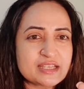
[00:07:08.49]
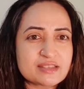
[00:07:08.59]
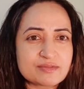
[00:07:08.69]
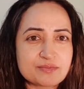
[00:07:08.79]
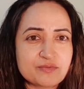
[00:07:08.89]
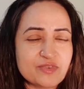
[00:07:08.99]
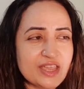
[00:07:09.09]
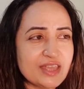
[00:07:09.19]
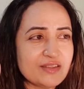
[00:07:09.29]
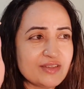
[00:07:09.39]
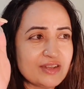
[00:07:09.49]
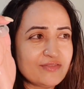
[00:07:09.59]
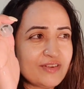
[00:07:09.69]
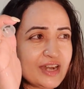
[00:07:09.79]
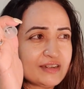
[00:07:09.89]
is very,
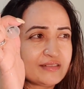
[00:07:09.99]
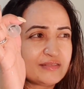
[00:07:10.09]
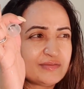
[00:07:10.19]
very flat.